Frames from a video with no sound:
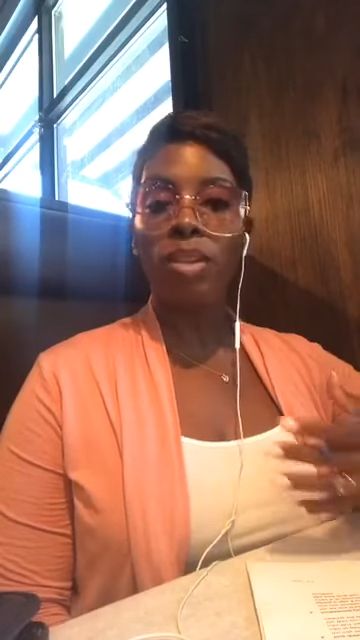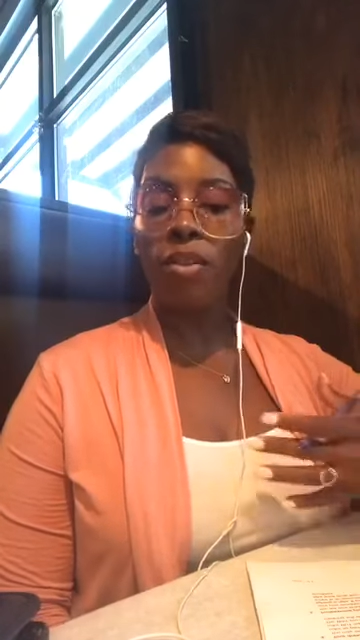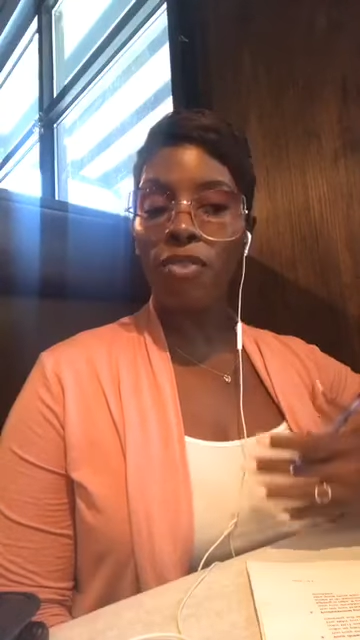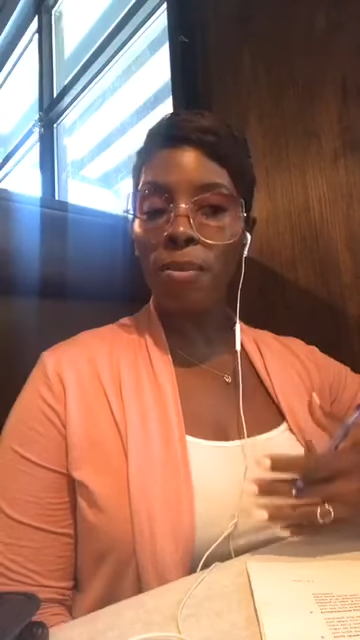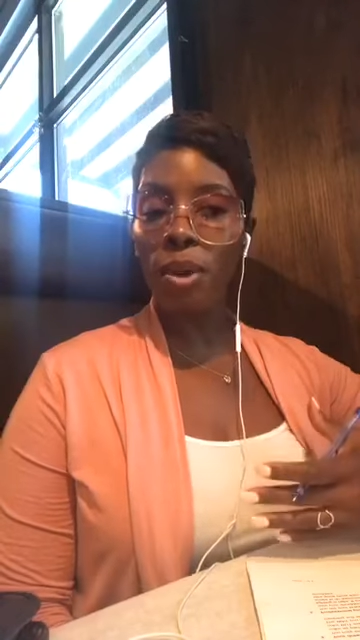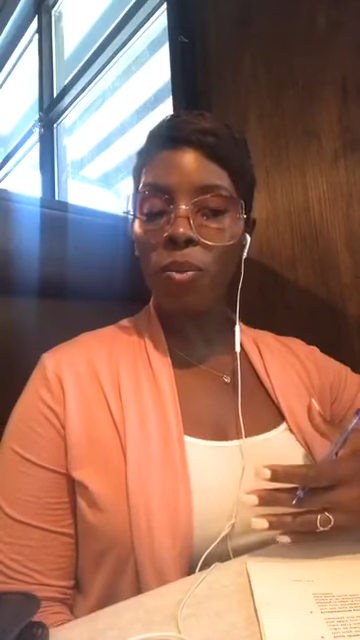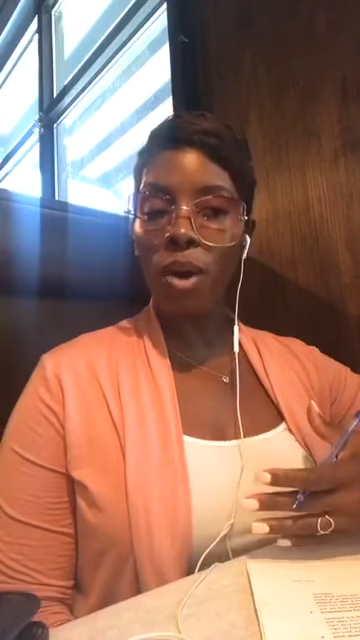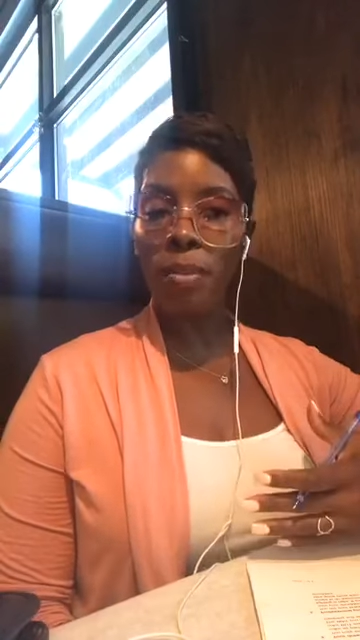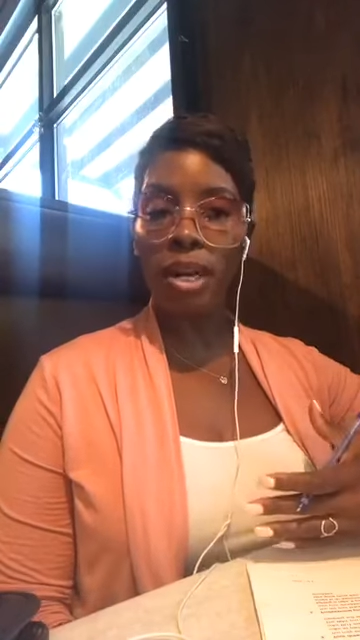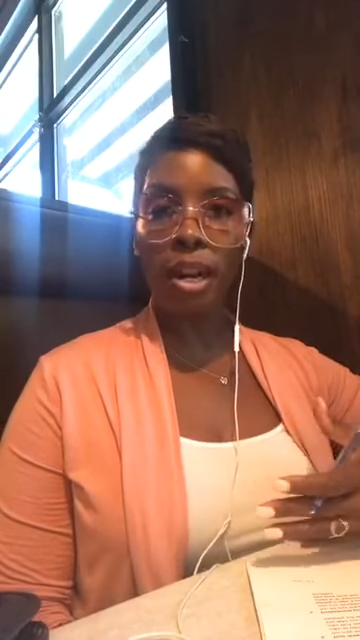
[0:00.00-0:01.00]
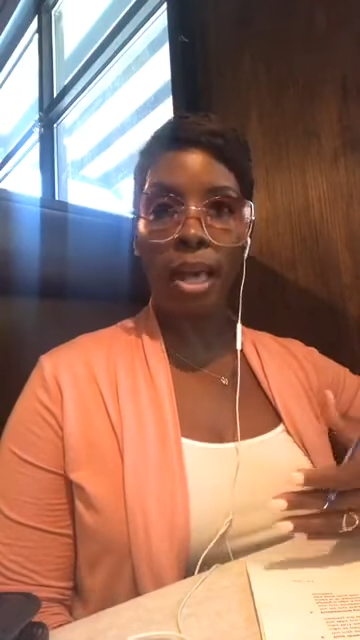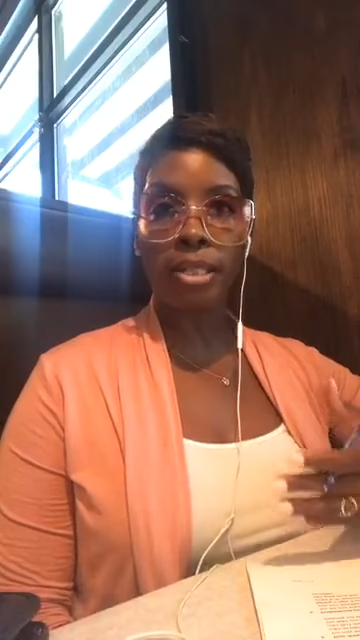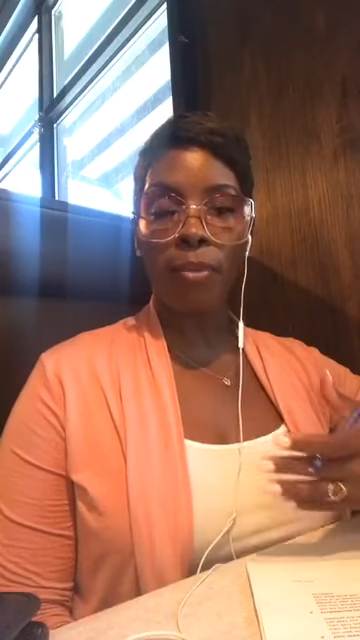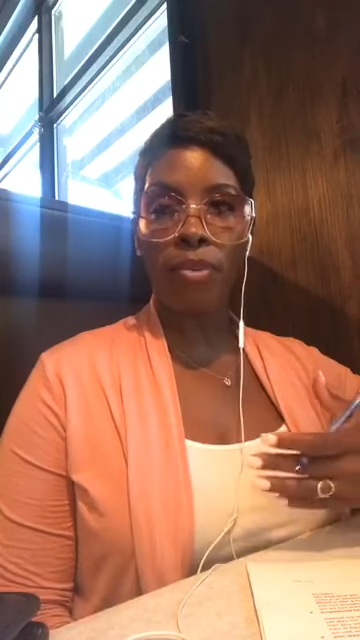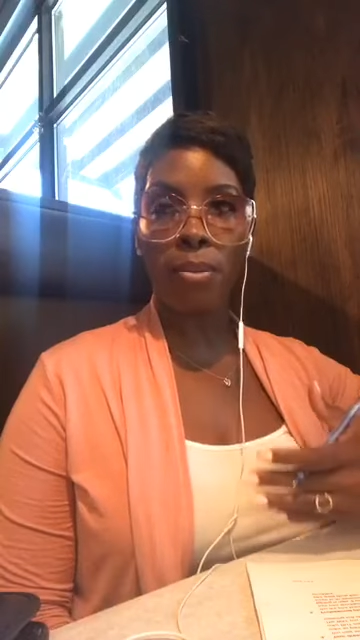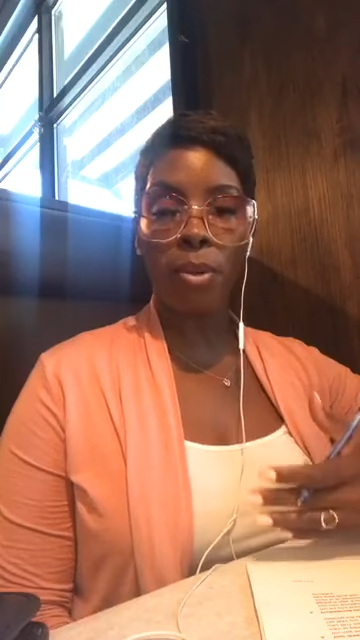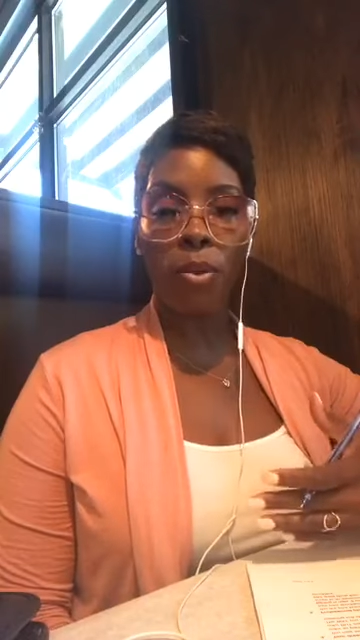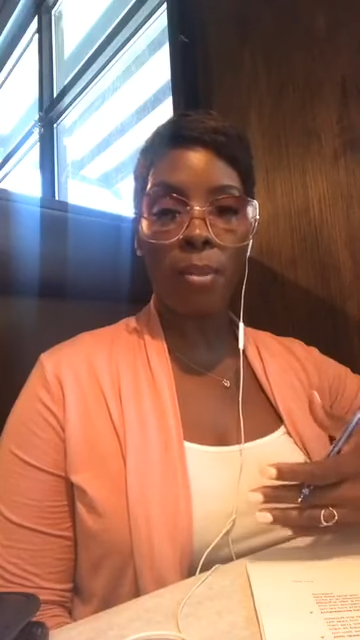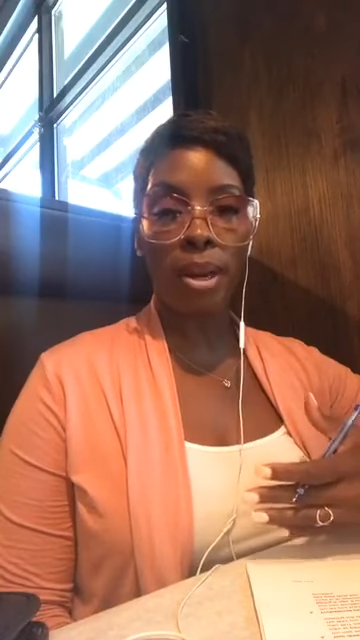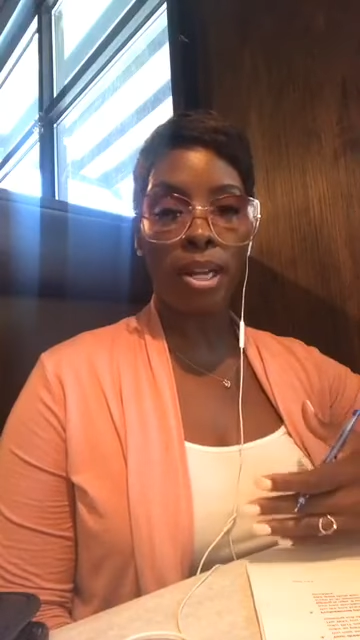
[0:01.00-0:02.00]
a feminine woman, and as a feminine
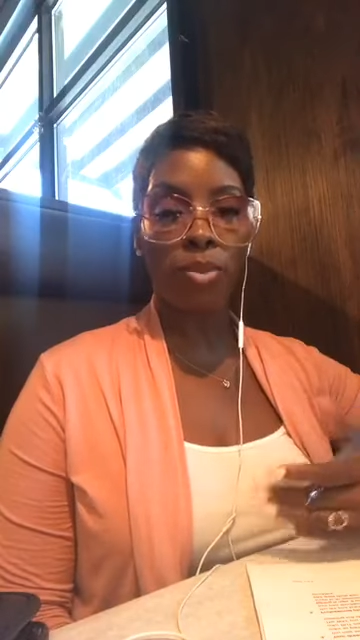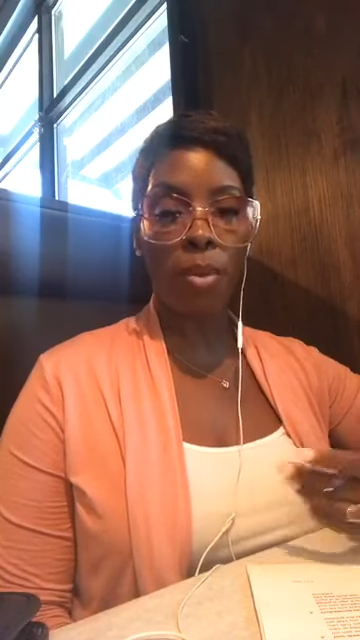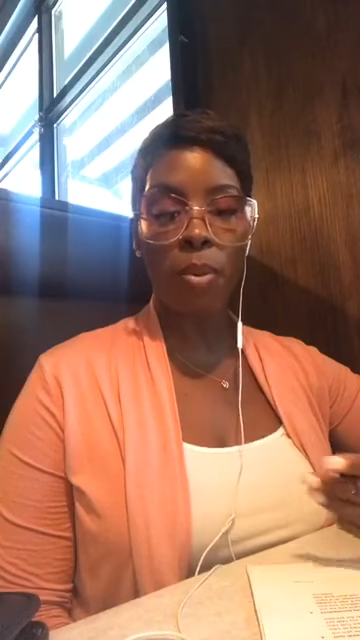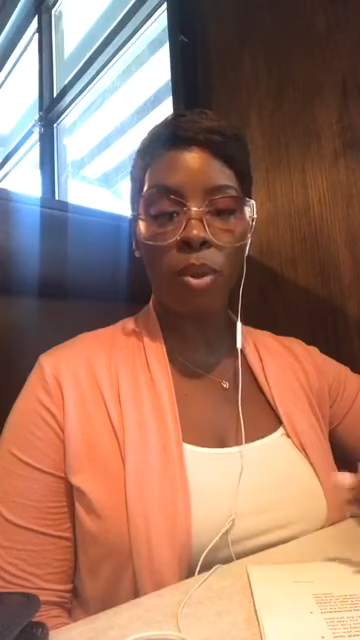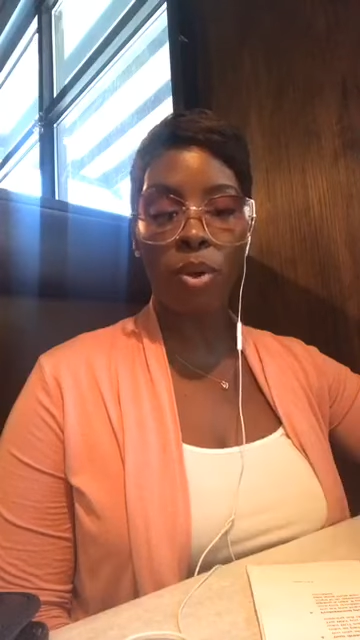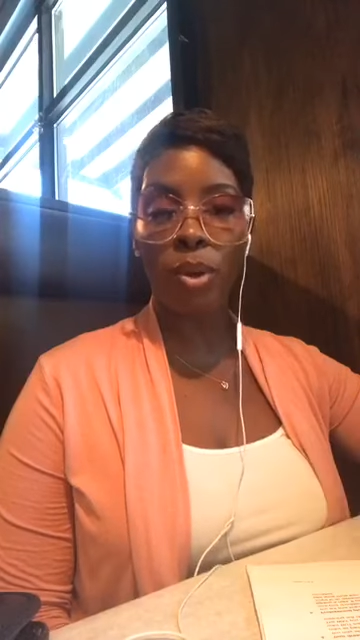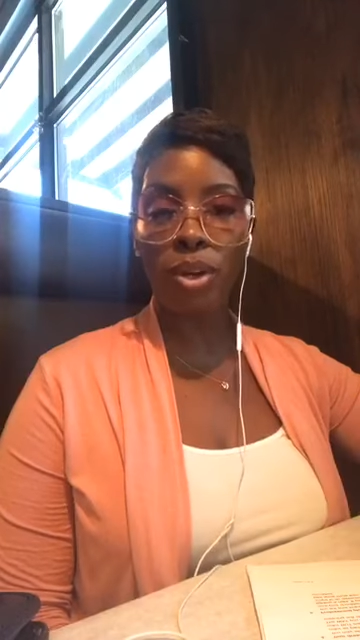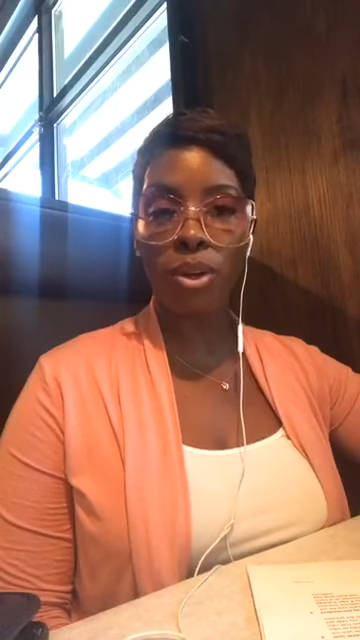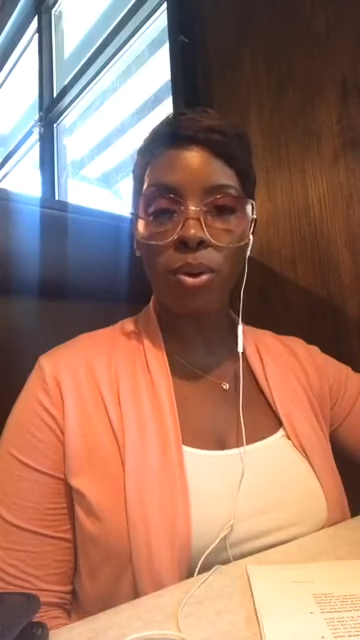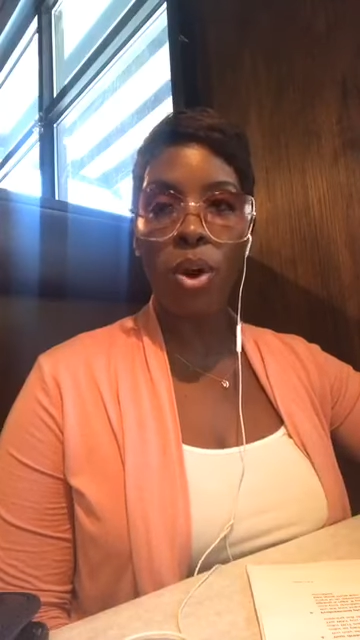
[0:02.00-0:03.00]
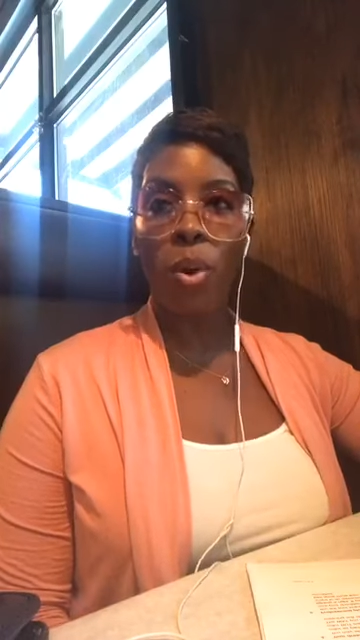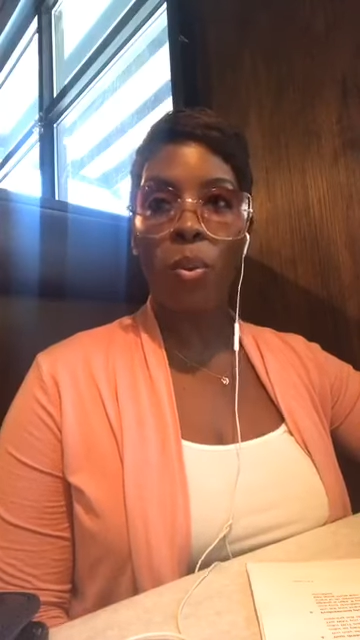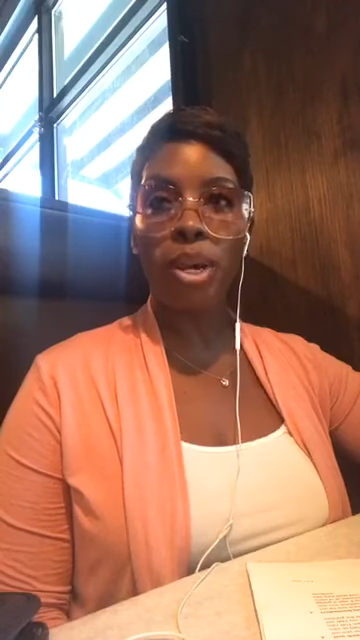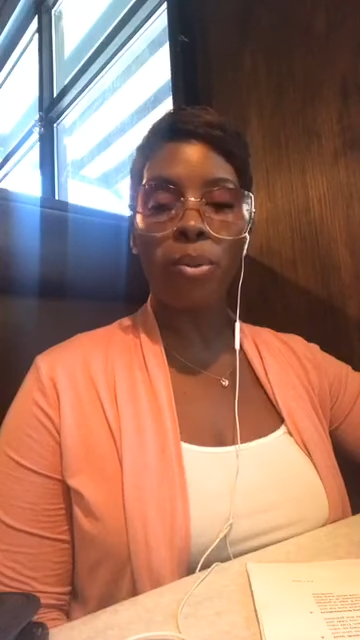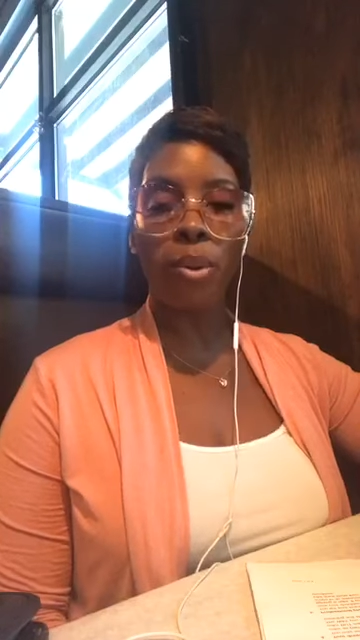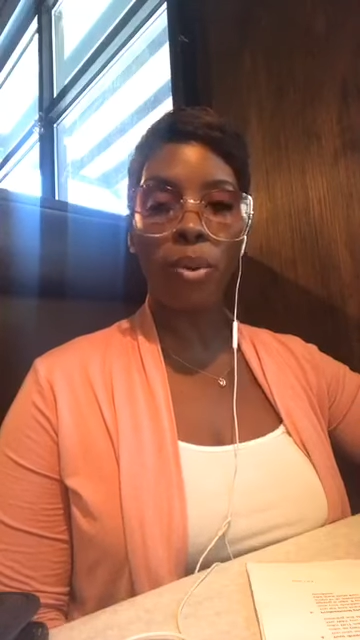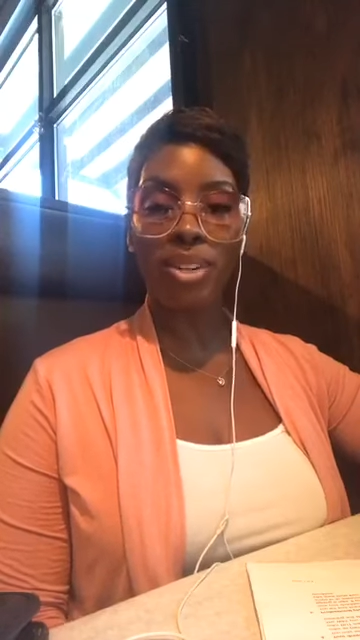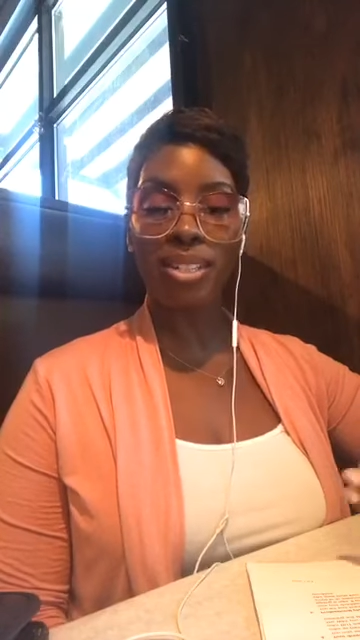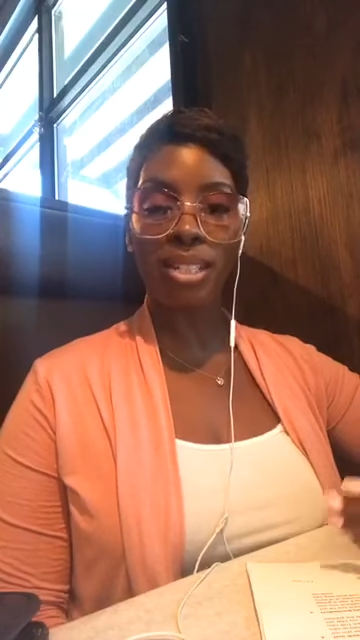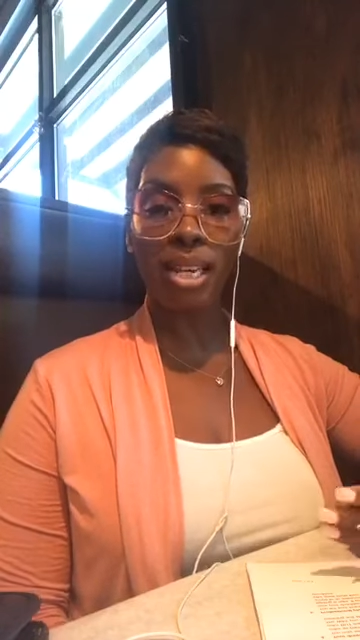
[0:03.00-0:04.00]
woman and as women, what do? We
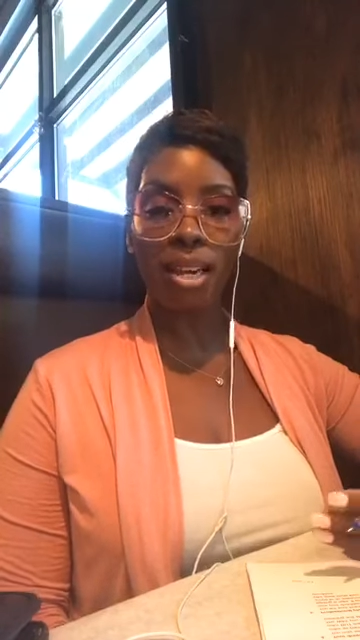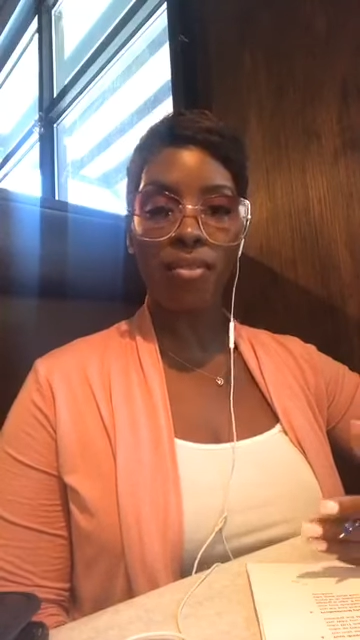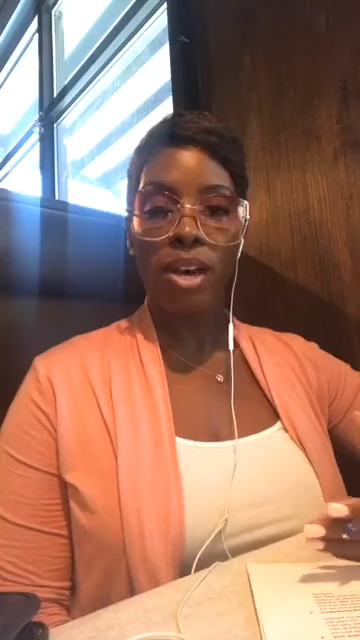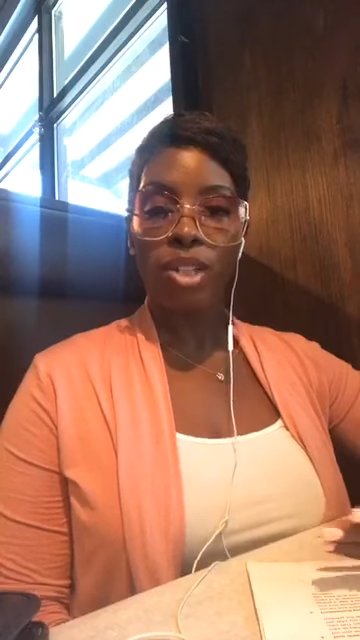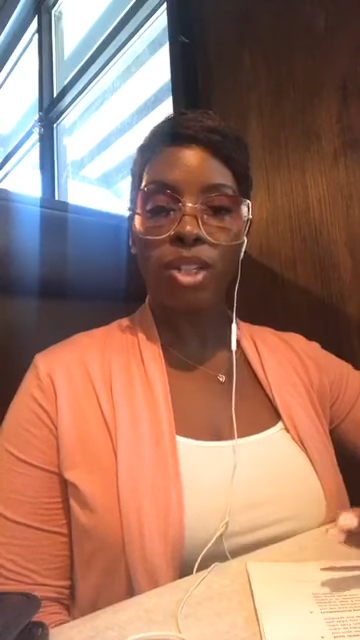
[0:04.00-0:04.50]
receive.